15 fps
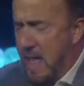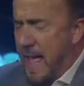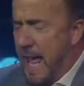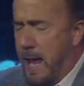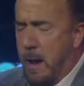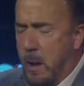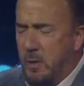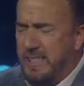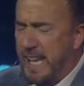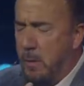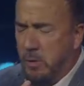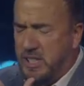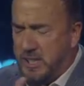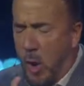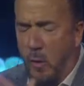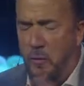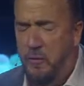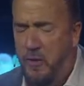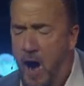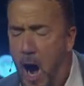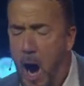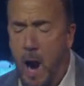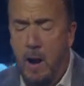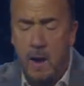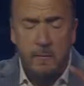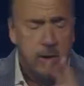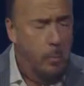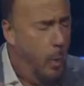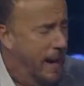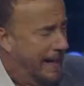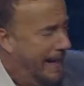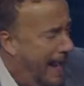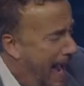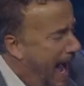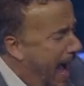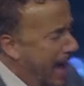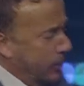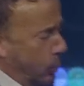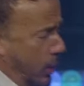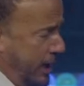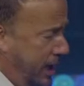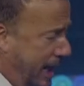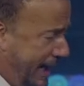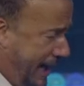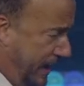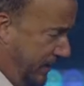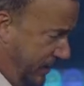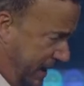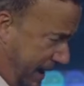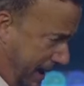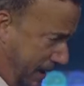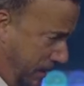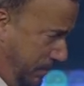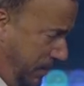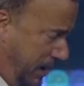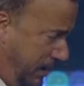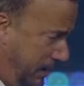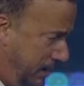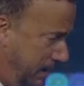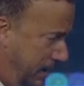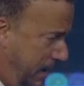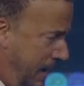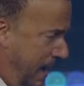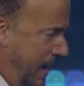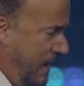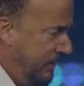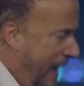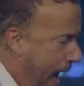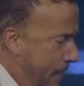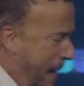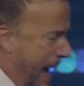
It was so far from what God wanted to give them. They've